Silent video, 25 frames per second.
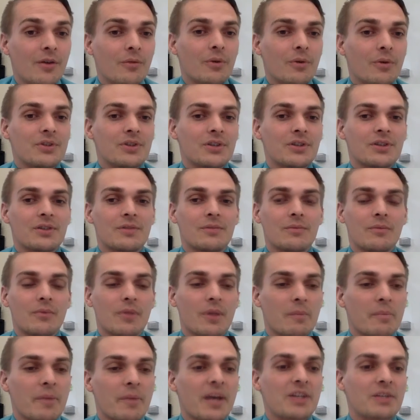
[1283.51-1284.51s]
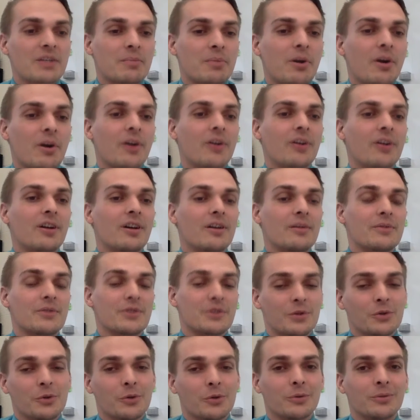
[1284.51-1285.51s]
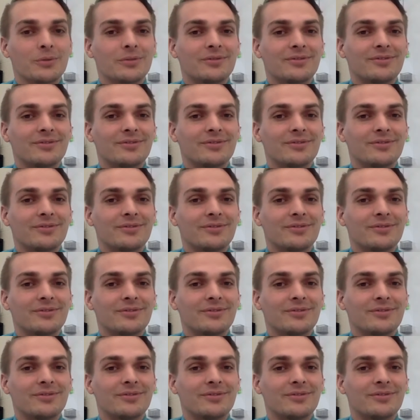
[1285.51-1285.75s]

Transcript: which is the best part of school.